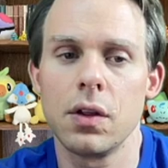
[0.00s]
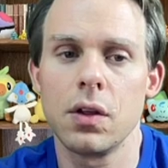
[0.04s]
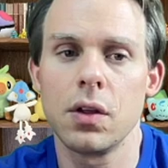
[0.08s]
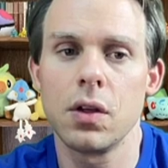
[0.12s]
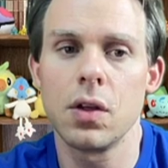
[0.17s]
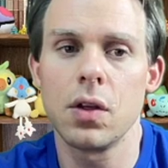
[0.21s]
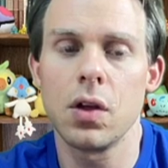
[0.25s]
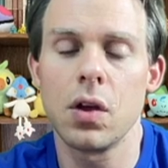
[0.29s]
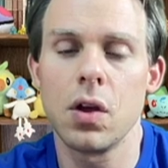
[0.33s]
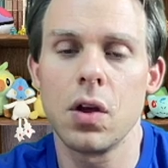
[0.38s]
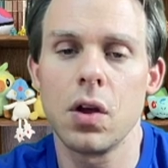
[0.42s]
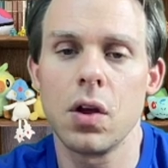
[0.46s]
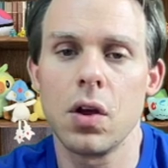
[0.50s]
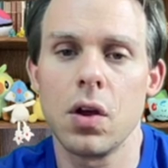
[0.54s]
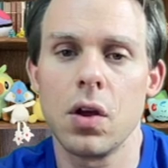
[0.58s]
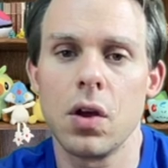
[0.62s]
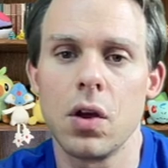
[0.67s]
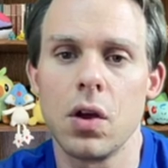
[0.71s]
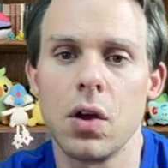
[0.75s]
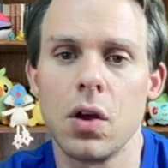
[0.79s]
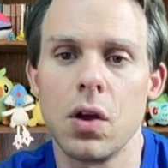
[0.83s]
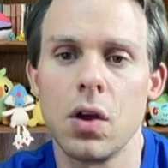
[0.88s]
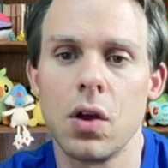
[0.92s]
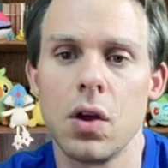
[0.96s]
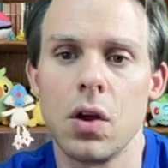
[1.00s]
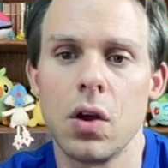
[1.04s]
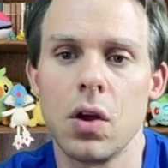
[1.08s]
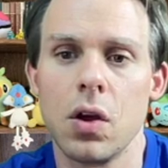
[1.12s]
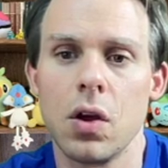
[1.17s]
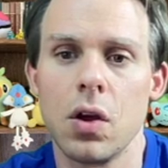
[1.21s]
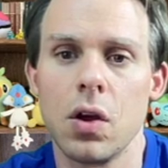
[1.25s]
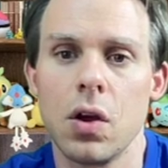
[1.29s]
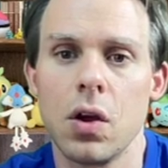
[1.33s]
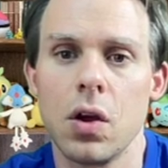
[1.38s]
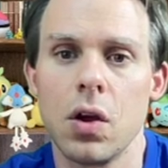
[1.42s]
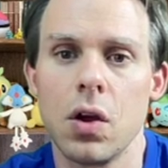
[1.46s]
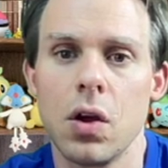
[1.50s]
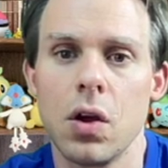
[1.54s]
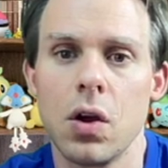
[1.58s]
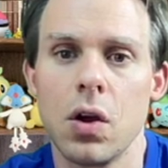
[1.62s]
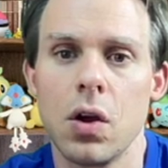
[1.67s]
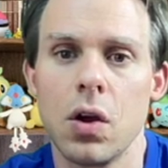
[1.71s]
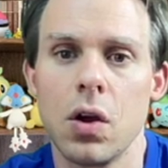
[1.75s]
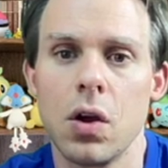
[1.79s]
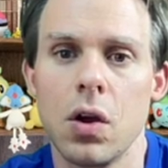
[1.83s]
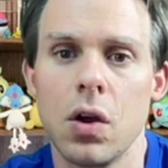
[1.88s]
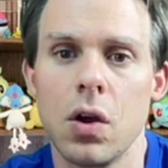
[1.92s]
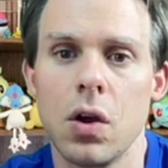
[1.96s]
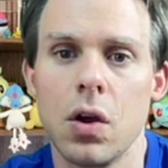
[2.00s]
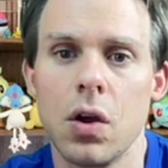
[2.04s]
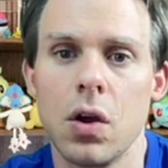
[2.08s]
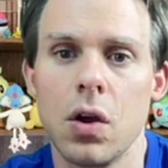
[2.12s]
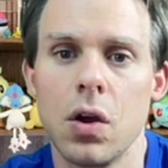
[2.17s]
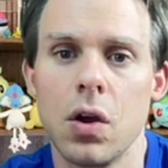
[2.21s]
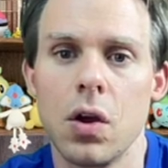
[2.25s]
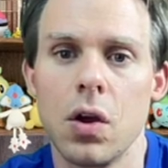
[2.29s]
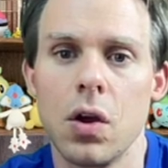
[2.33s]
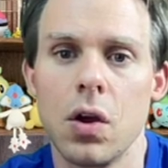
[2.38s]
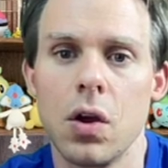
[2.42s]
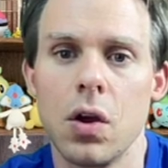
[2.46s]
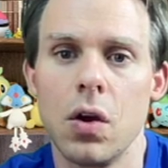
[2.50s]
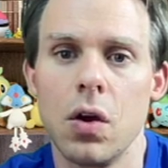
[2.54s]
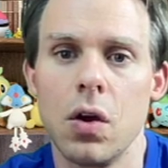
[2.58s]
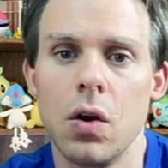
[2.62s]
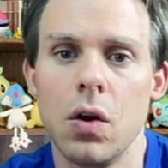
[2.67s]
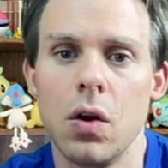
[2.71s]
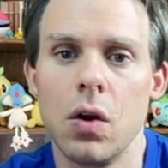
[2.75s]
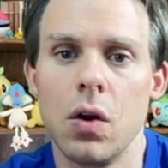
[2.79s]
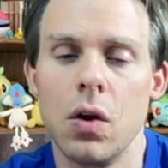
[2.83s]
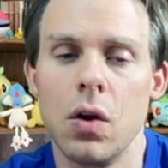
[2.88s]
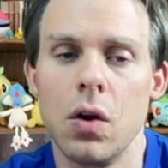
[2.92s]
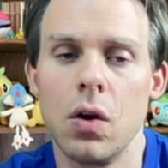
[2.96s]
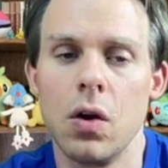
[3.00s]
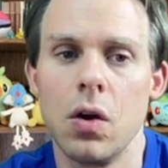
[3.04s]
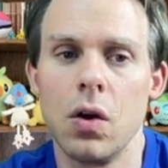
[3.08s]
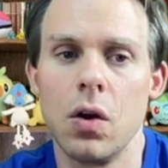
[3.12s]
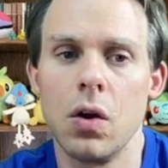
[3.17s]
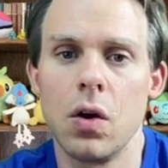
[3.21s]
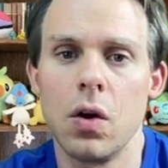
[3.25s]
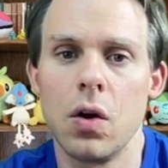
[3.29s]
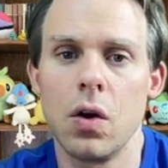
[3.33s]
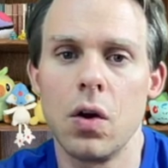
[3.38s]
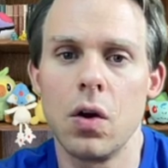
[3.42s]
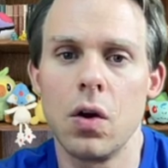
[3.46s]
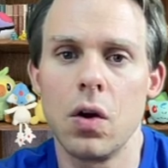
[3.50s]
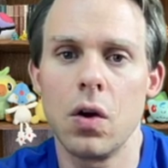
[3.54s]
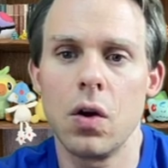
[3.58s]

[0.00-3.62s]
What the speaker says: Nobody speaks.